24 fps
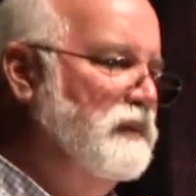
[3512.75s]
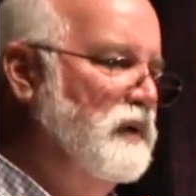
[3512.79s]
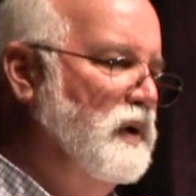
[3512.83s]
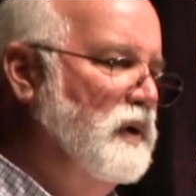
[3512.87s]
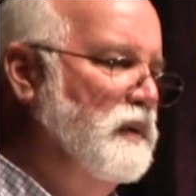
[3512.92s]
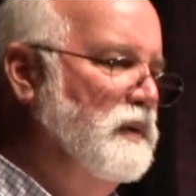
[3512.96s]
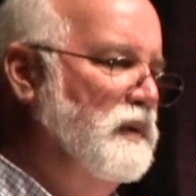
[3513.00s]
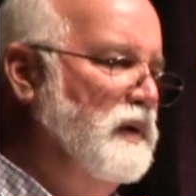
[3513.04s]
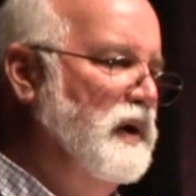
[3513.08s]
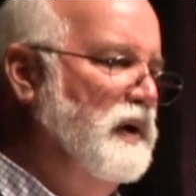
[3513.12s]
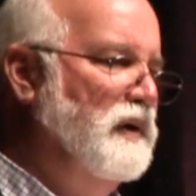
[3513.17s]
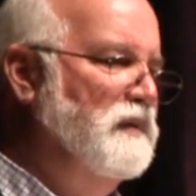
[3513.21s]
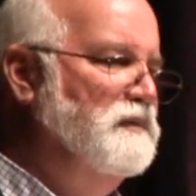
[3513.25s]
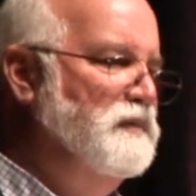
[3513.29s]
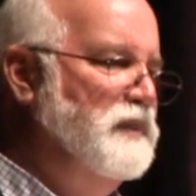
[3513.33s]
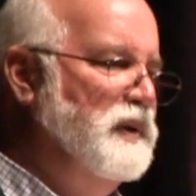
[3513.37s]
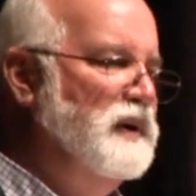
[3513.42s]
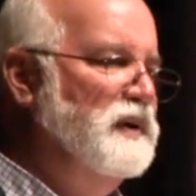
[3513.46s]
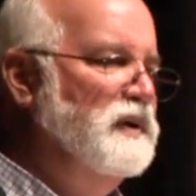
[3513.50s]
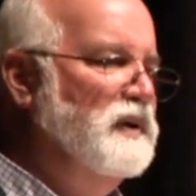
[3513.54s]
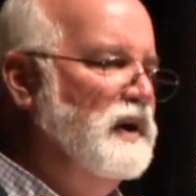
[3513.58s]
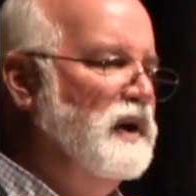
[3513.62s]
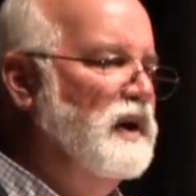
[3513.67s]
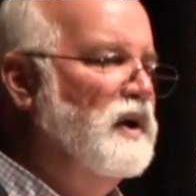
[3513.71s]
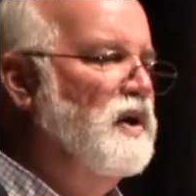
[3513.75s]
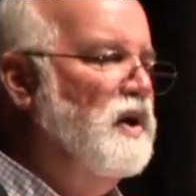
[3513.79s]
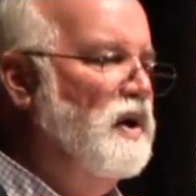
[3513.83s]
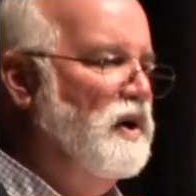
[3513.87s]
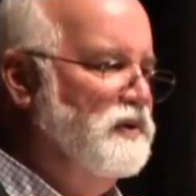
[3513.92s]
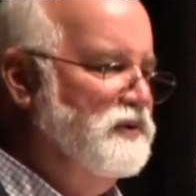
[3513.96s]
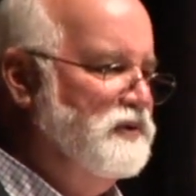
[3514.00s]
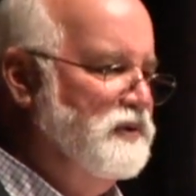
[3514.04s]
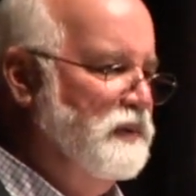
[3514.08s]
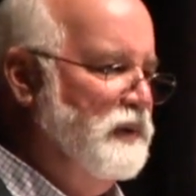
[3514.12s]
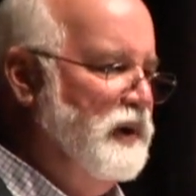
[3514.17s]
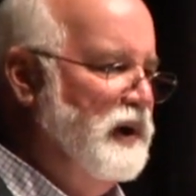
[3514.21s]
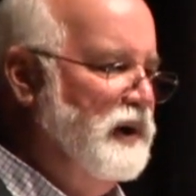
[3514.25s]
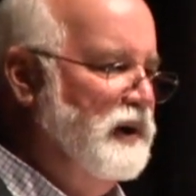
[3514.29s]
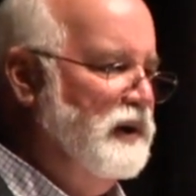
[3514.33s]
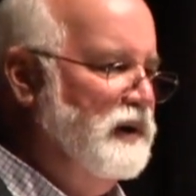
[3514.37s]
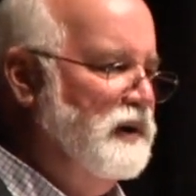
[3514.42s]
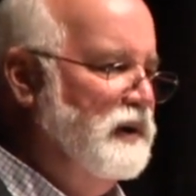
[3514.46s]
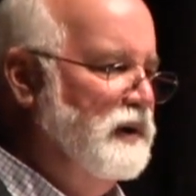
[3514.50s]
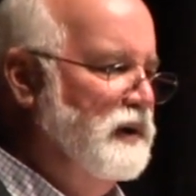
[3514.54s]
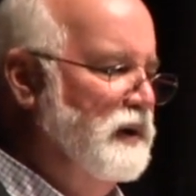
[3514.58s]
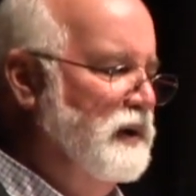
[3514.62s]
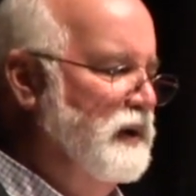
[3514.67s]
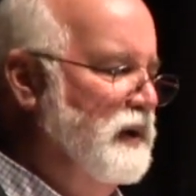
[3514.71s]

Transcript: or have been incarcerated.